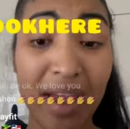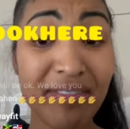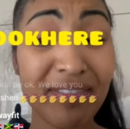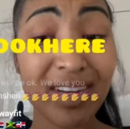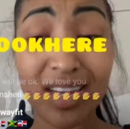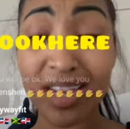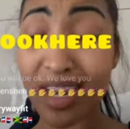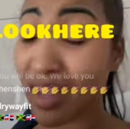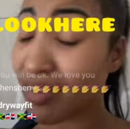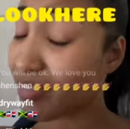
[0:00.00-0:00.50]
I've
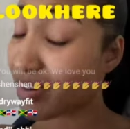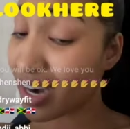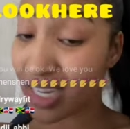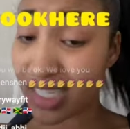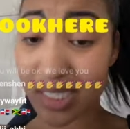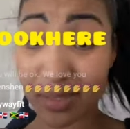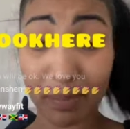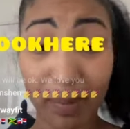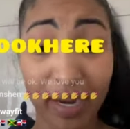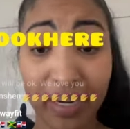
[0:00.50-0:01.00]
never
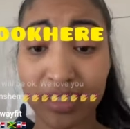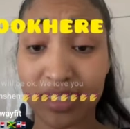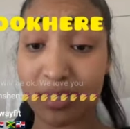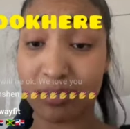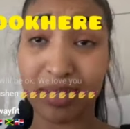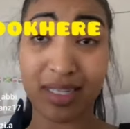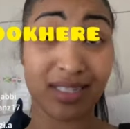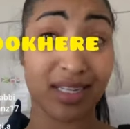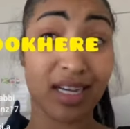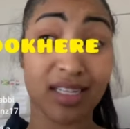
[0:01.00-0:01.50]
aspired
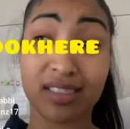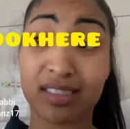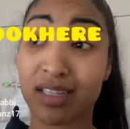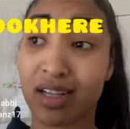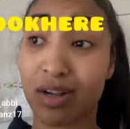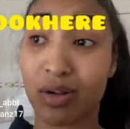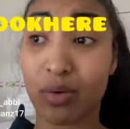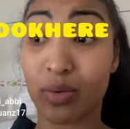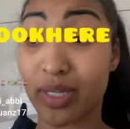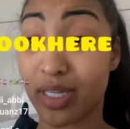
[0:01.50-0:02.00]
to be a
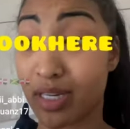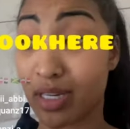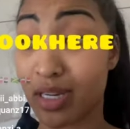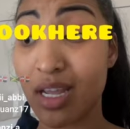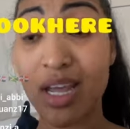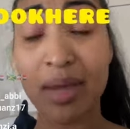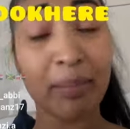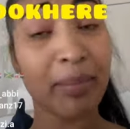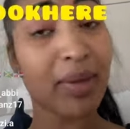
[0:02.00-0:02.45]
dancehall queen,